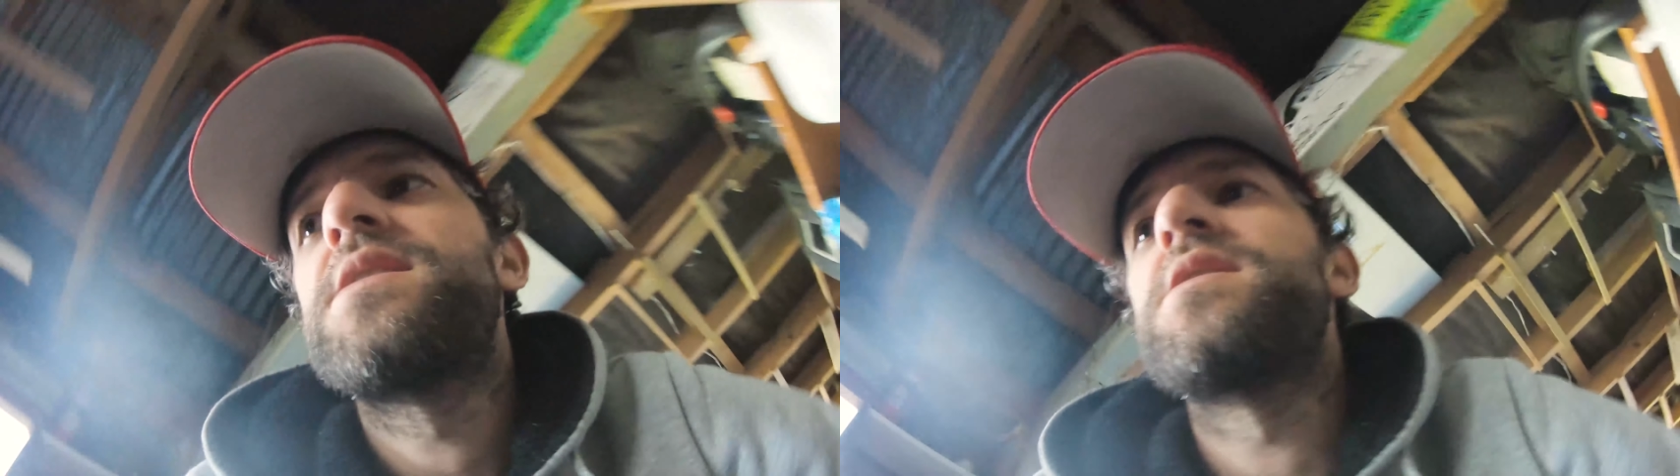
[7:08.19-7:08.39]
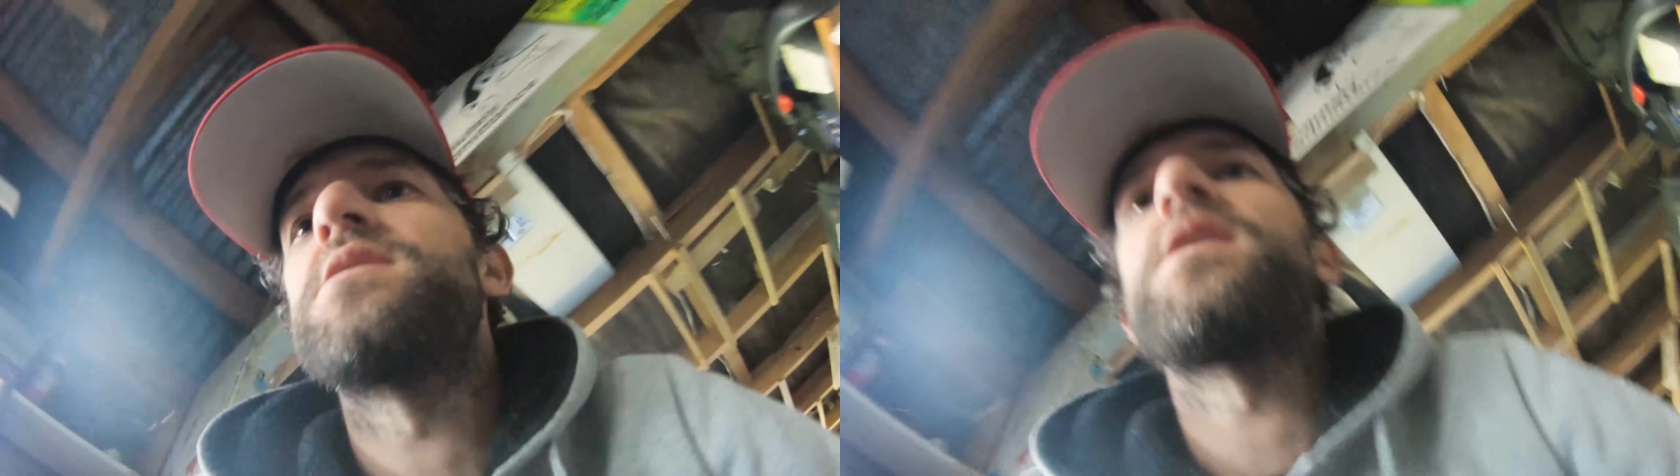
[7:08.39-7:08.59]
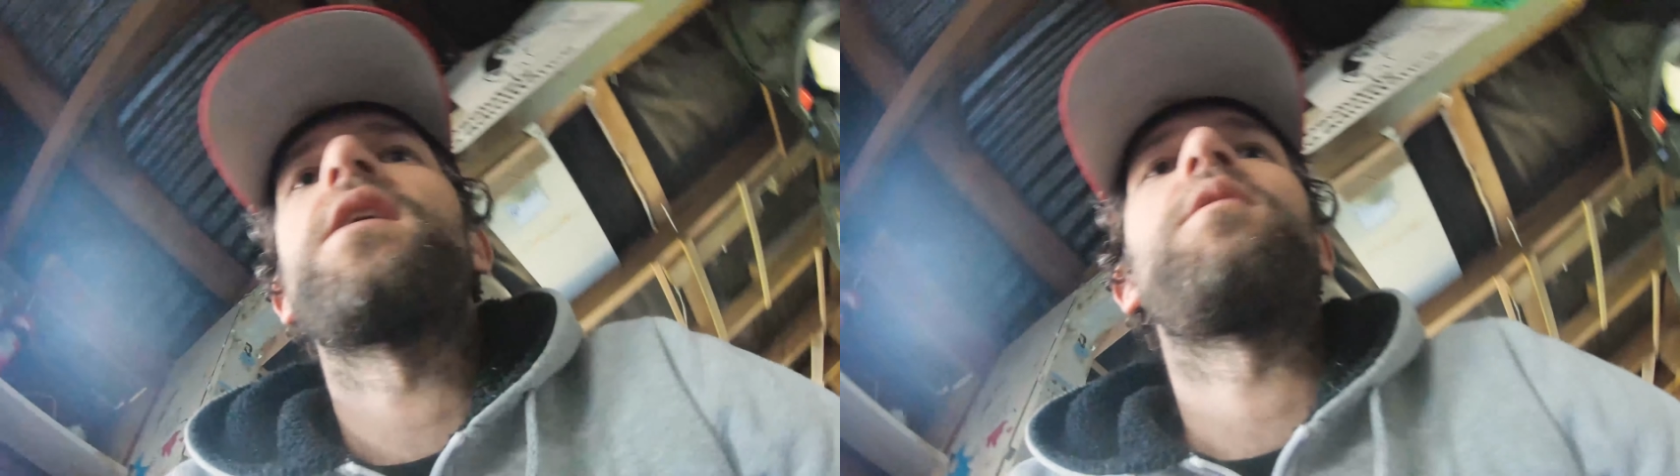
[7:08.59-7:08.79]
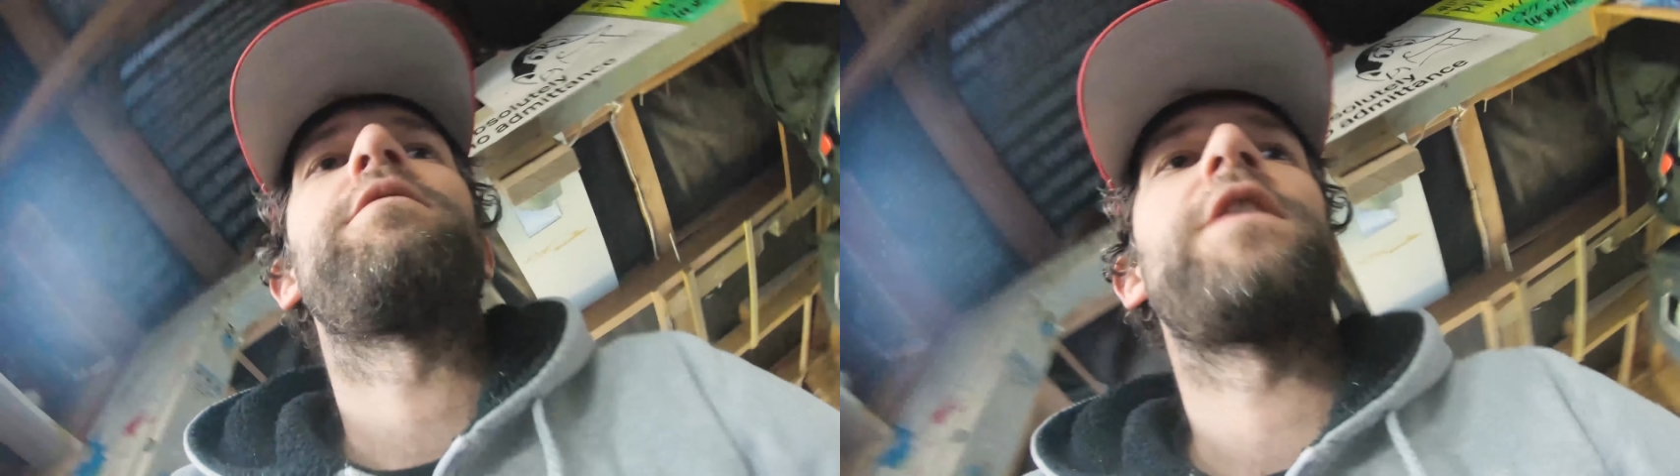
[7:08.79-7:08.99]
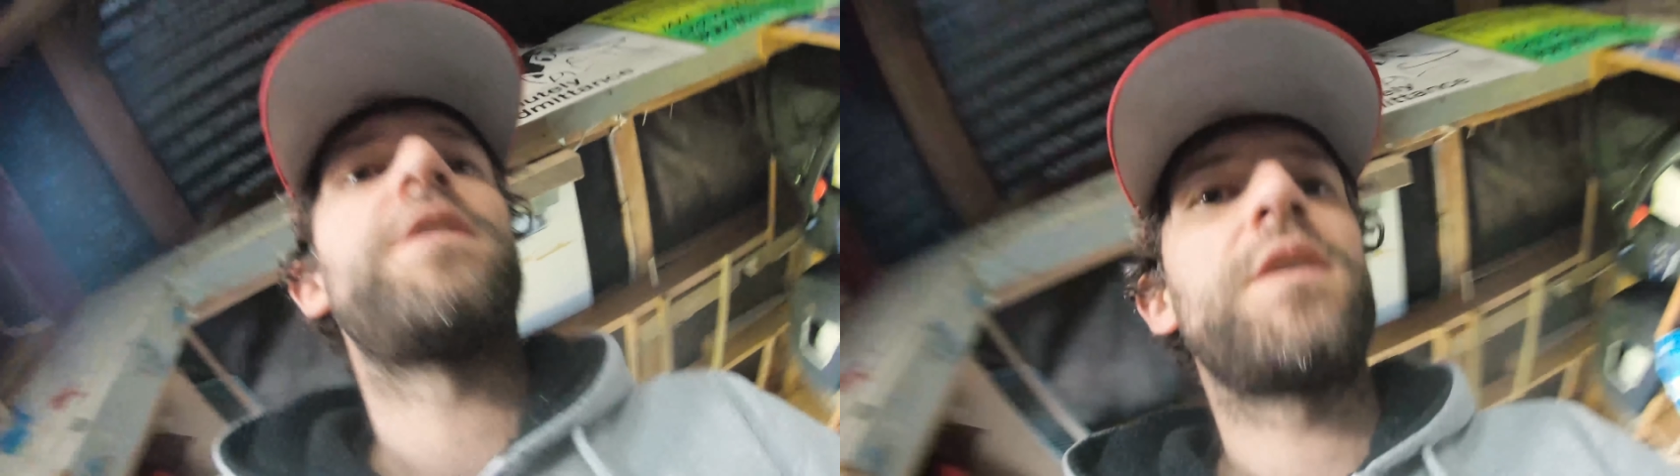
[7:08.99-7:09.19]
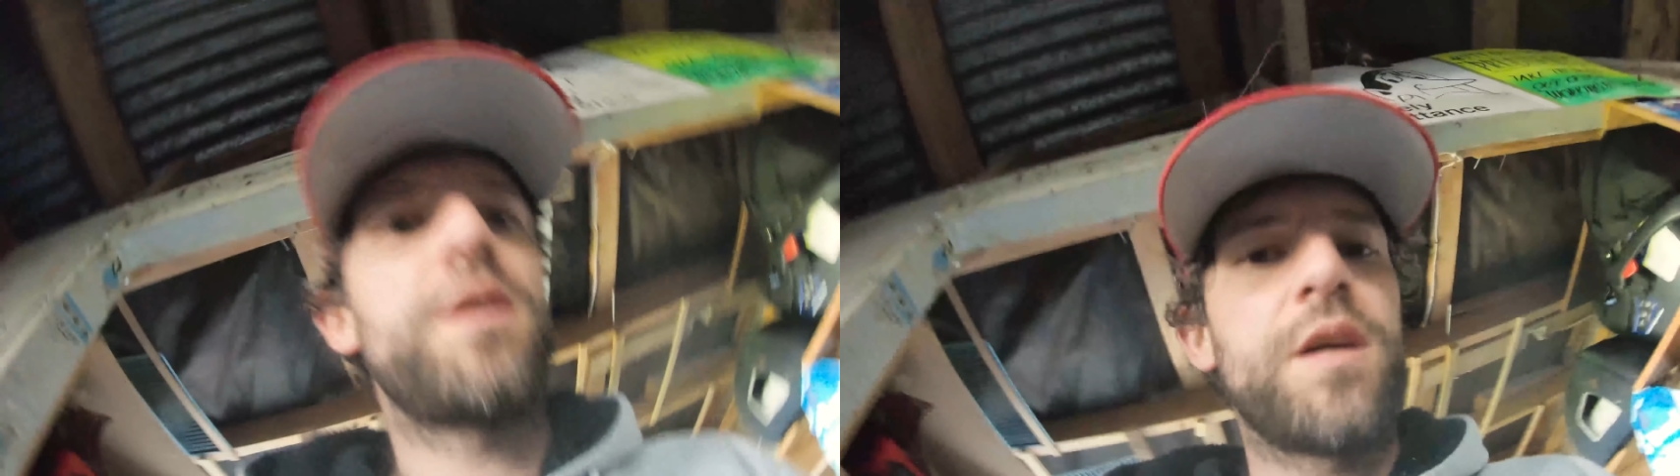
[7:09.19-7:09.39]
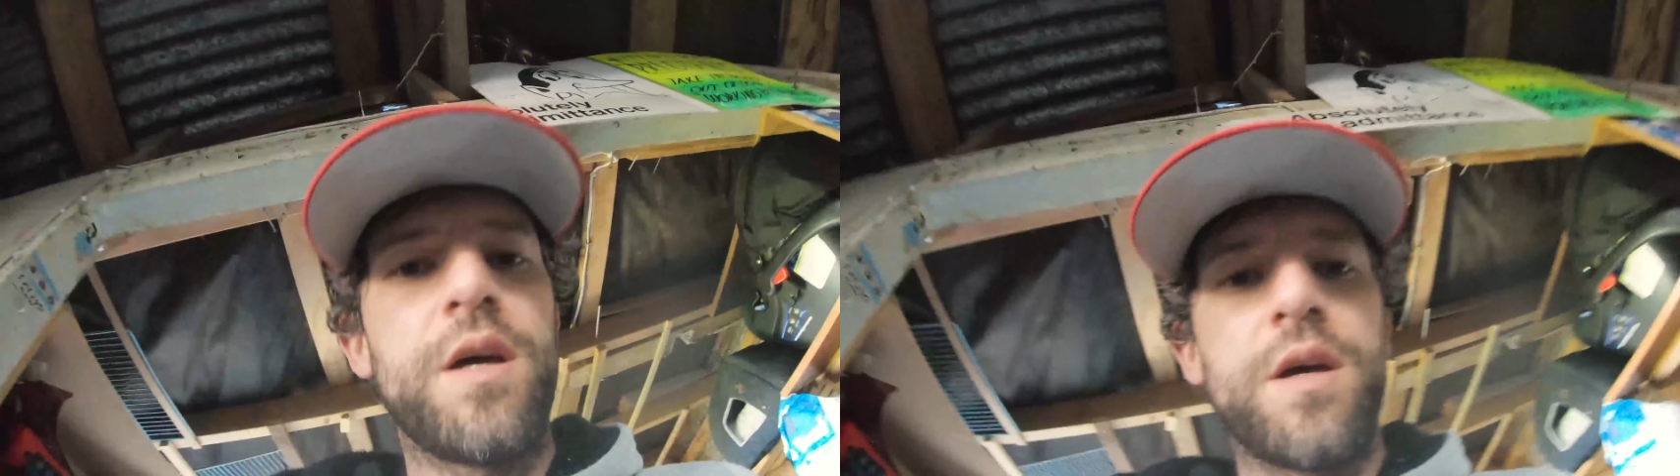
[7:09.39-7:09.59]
just to help fund it.